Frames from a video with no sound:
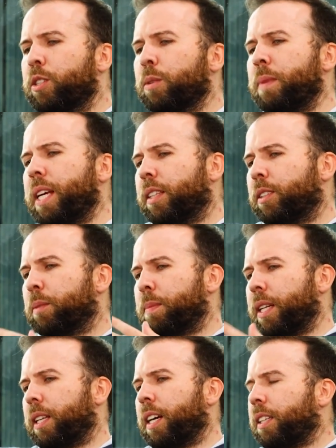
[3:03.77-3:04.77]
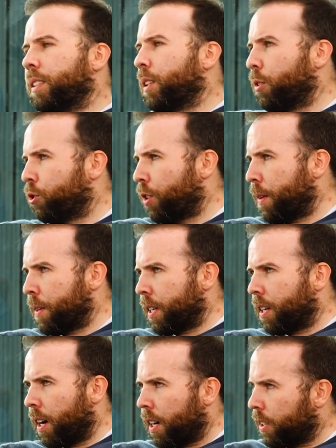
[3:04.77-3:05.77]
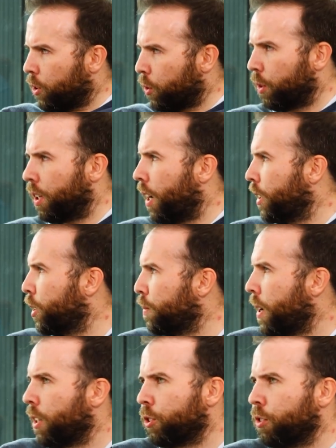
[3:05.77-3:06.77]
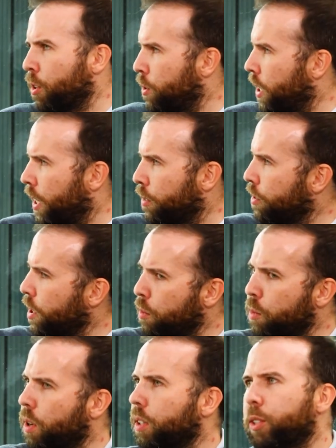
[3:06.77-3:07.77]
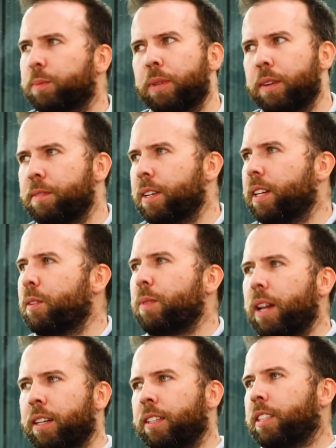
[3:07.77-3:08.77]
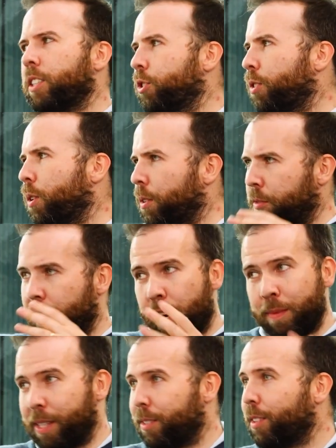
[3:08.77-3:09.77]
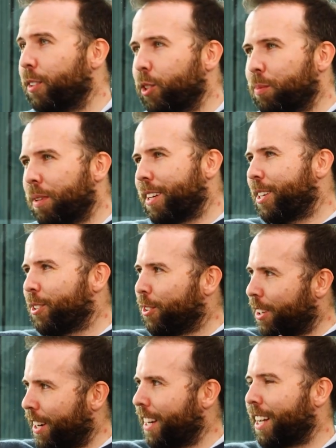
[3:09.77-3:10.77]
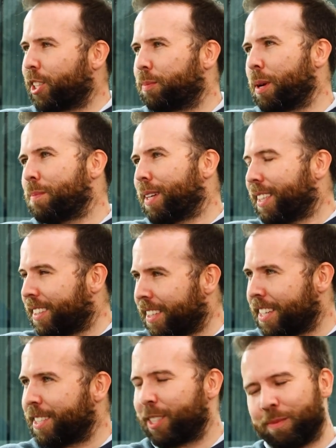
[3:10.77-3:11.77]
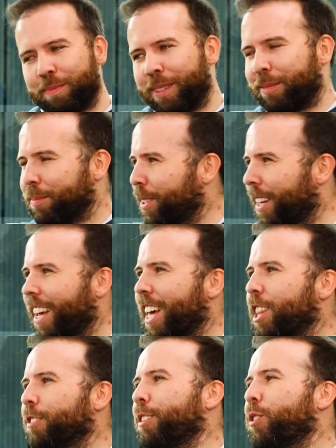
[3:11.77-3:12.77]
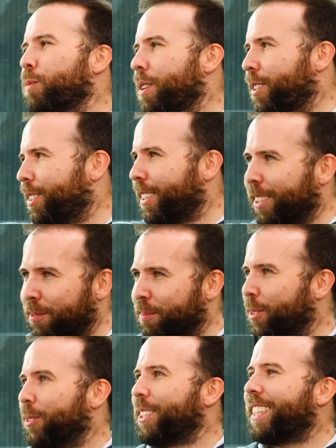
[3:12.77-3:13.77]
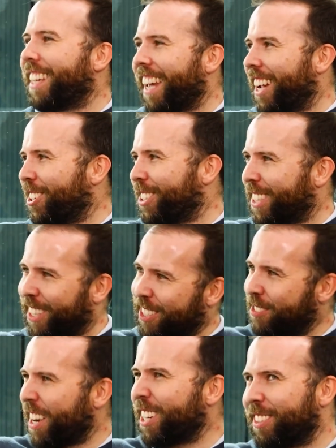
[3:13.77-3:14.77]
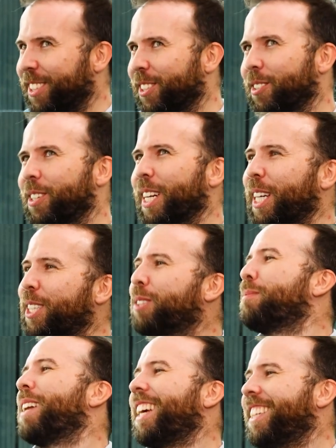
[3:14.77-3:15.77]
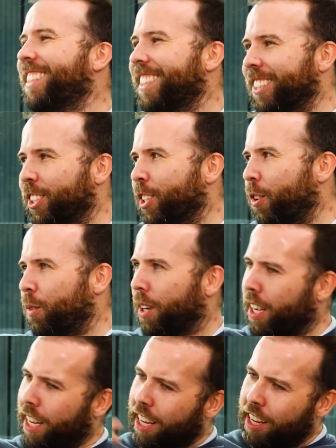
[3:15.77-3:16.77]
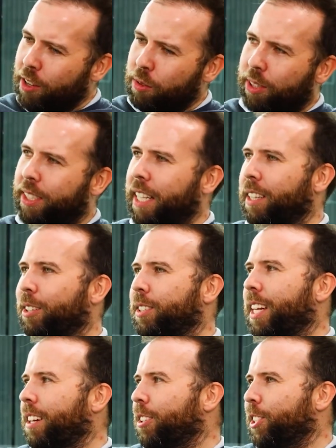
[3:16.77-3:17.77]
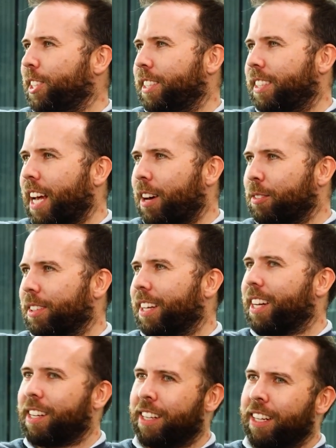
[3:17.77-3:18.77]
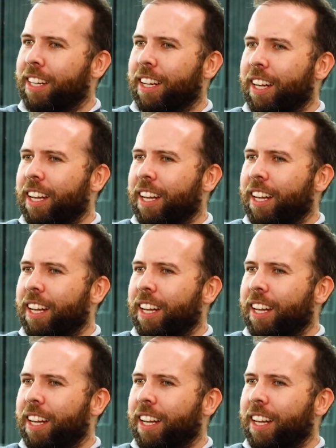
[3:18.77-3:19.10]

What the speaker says: To me, it's a bit like self-driving cars or last-mile drone delivery. Works perfectly well in a controlled environment. Looks pretty cool and it gets people excited. But the real world is a noisy, chaotic, kind of disorganized place. And so seeing those technologies out there